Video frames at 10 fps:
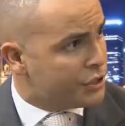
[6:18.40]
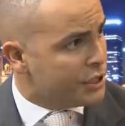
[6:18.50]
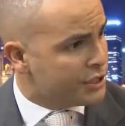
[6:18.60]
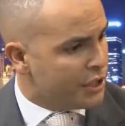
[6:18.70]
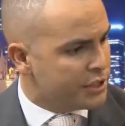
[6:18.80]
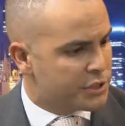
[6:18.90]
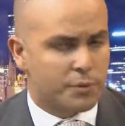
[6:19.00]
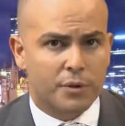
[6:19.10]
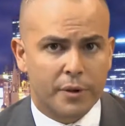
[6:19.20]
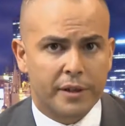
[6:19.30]
Just on this
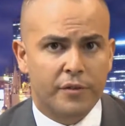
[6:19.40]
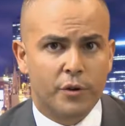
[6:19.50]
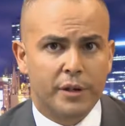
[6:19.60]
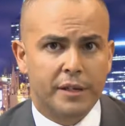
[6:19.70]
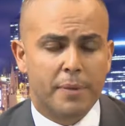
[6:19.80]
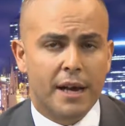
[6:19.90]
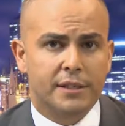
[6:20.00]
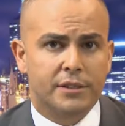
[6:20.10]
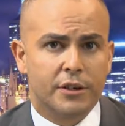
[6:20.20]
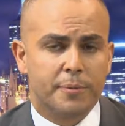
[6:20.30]
quickly before we
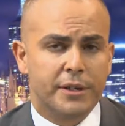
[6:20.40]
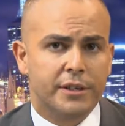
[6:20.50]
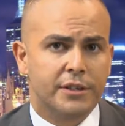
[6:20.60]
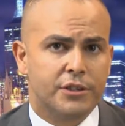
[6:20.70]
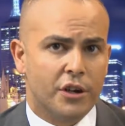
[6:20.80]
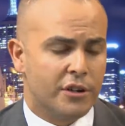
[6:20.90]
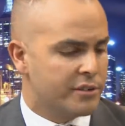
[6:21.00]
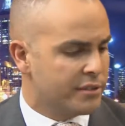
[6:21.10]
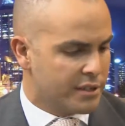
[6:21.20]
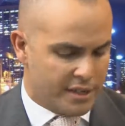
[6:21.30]
pass on, but John,